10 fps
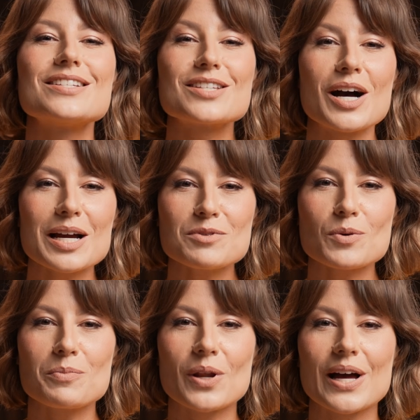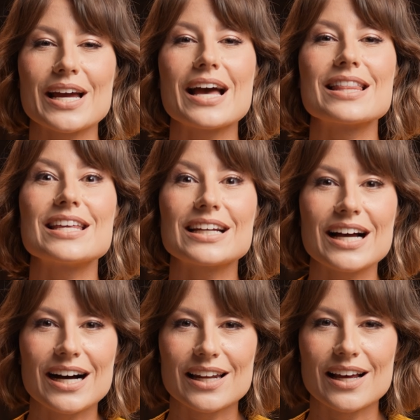time to apply the
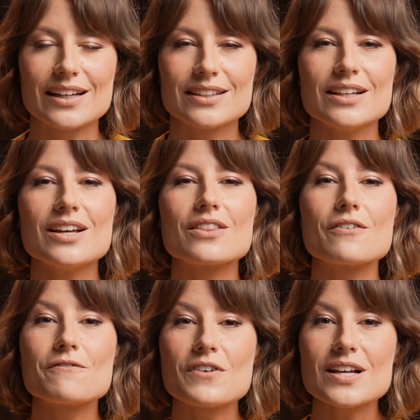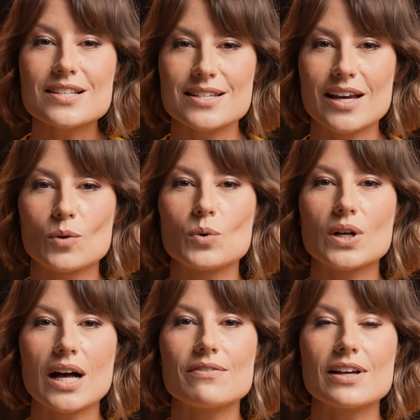colour. The first nail we'll
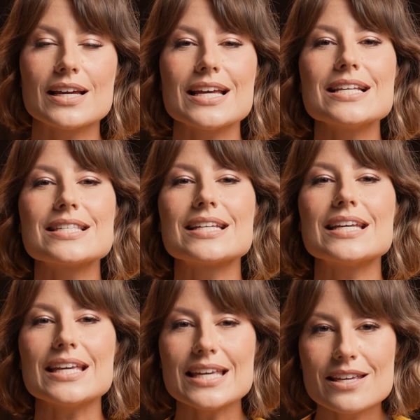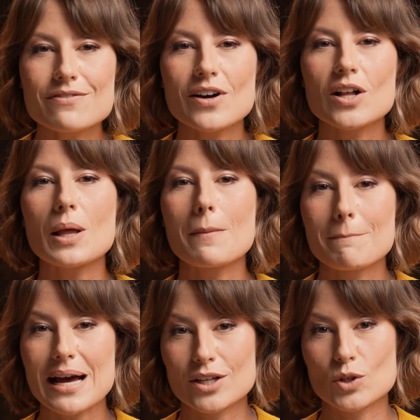cover is the e-file
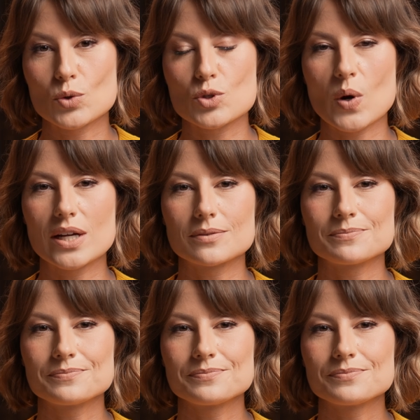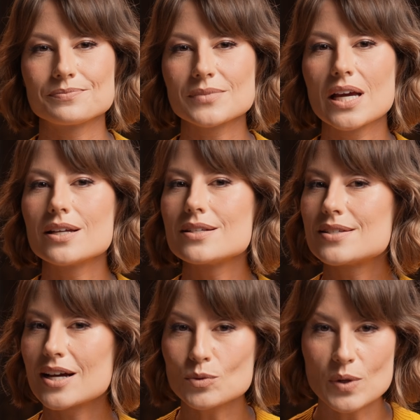manicured one,
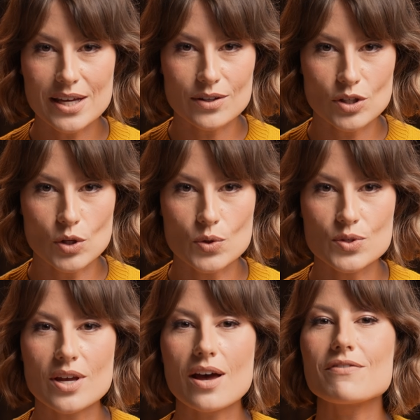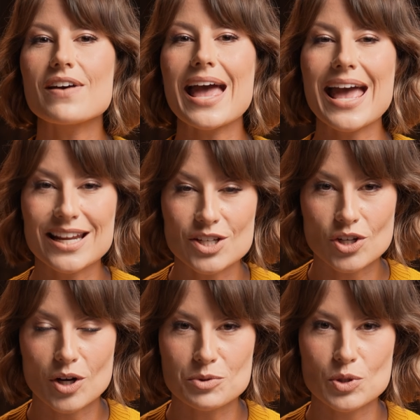done without the use of any
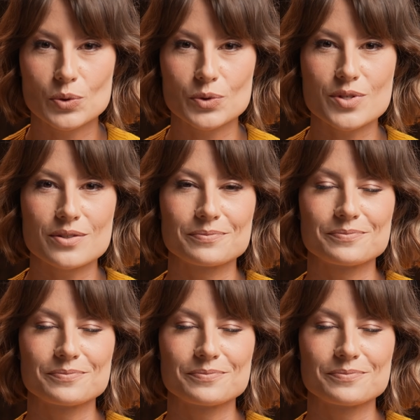sharp tools.